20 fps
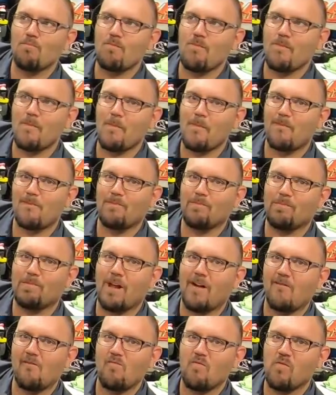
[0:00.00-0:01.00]
May I try,
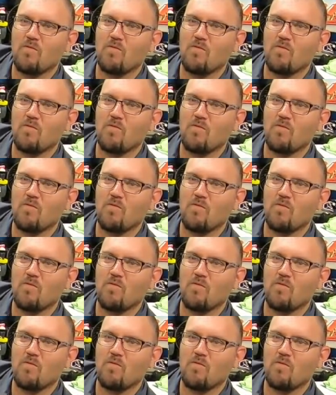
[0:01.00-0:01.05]
please?